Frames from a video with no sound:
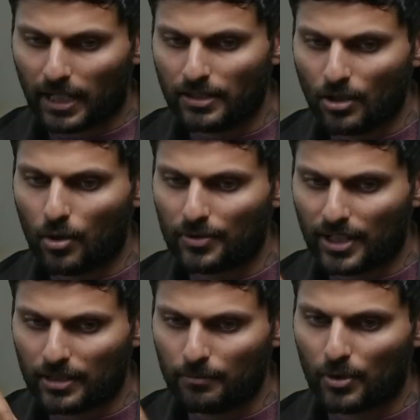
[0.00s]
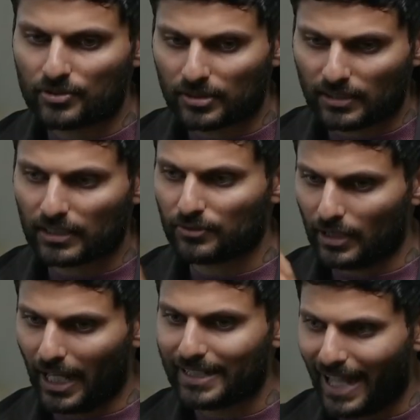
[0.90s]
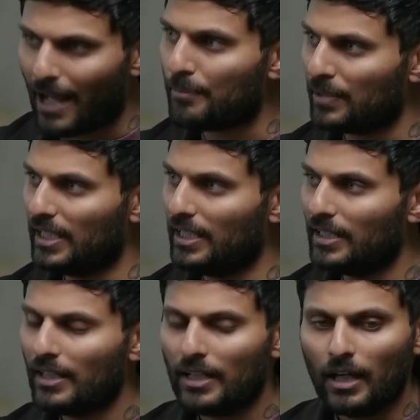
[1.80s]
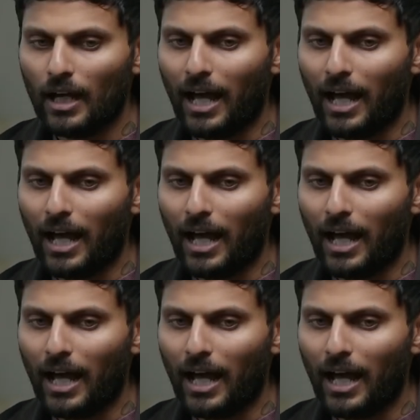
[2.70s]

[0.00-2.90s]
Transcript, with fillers: that I know that are the most successful and happy